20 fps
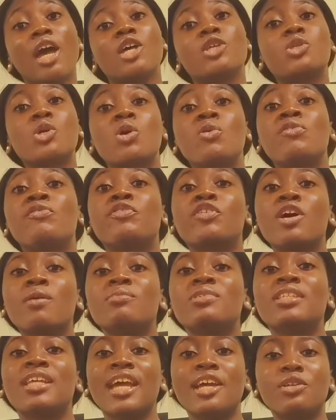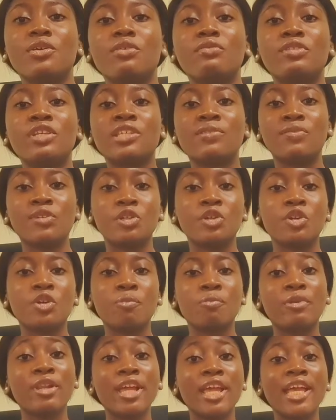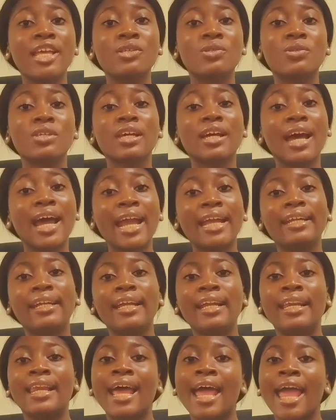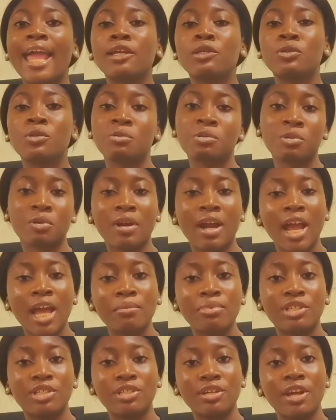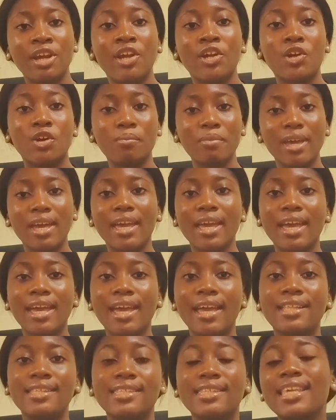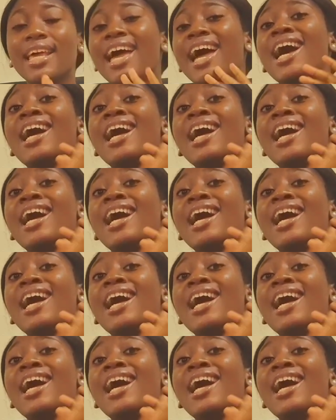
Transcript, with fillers: So we've come to the end of this video. Please kindly like, subscribe, share, comment.